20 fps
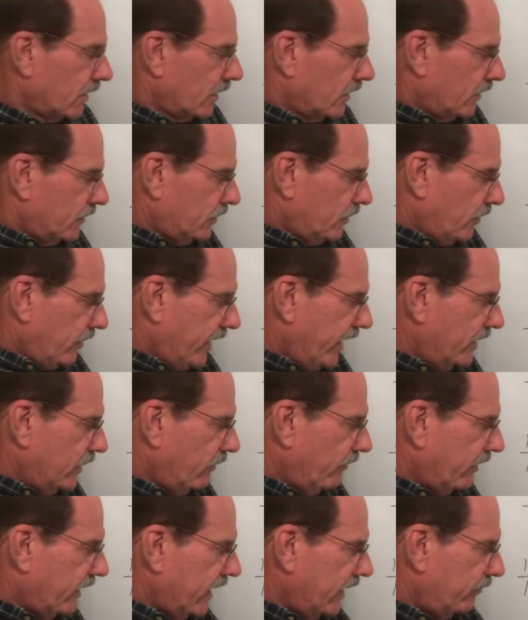So 8
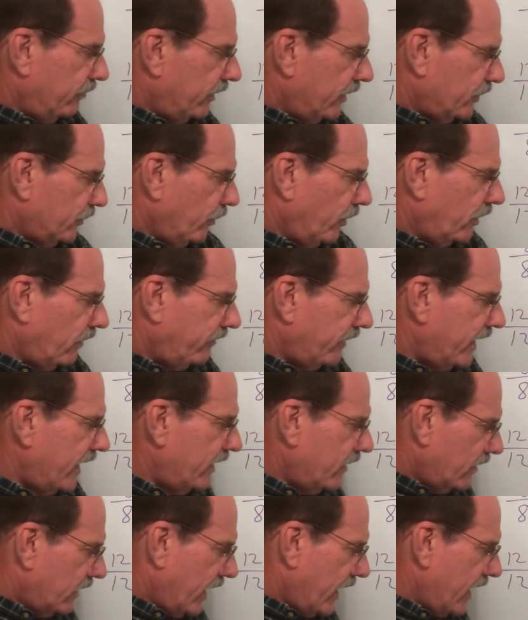over 8 plus 1 over
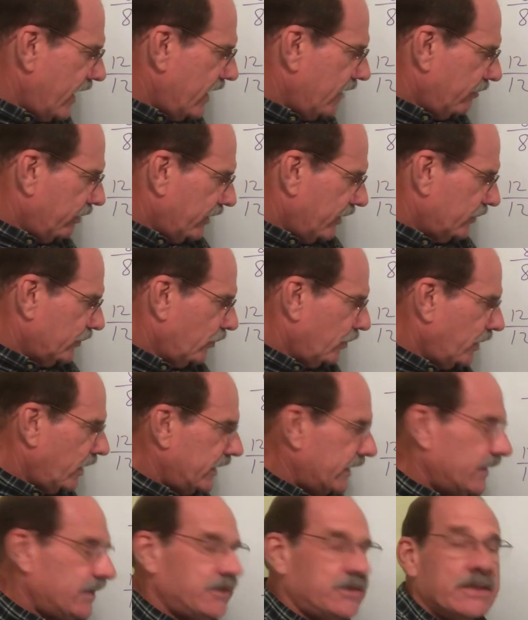8, 8 plus 1
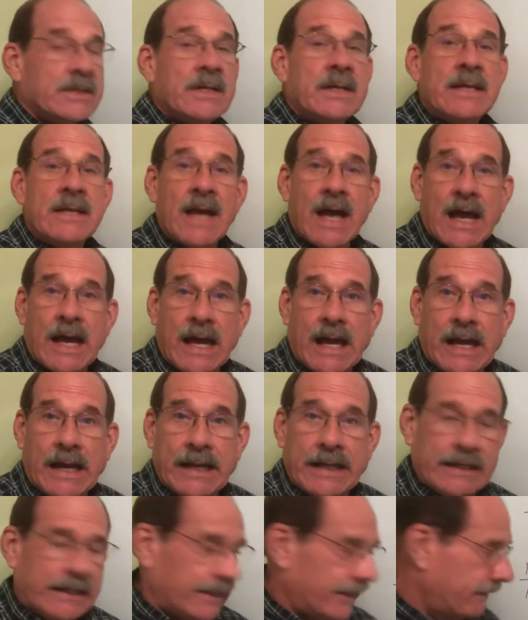is
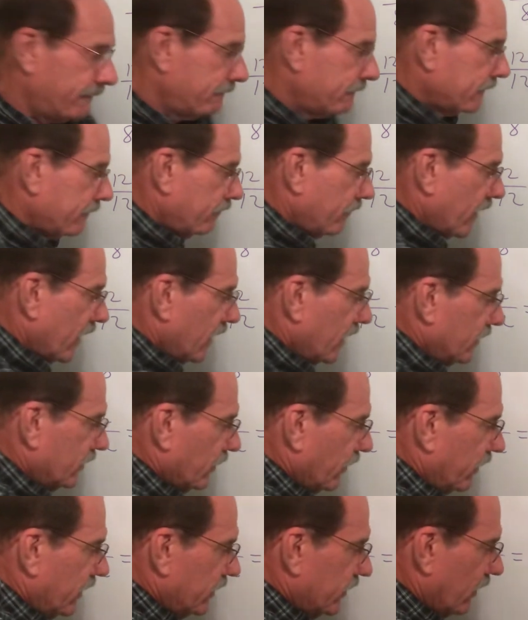9. So
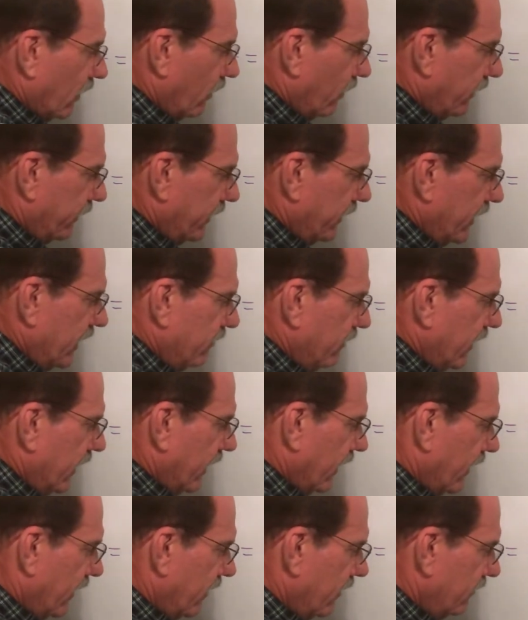this whole thing
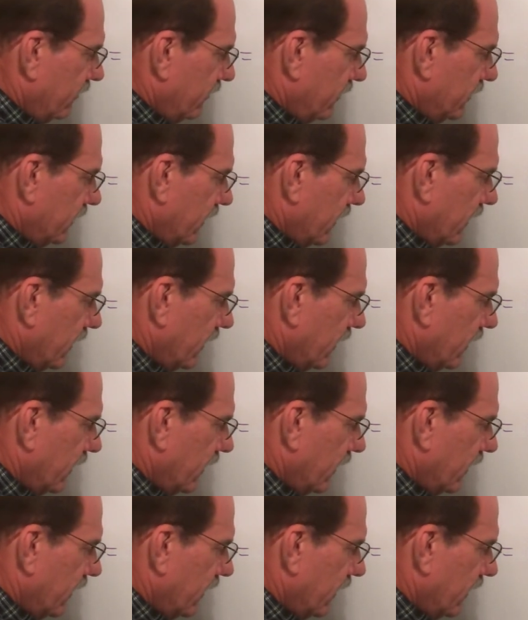becomes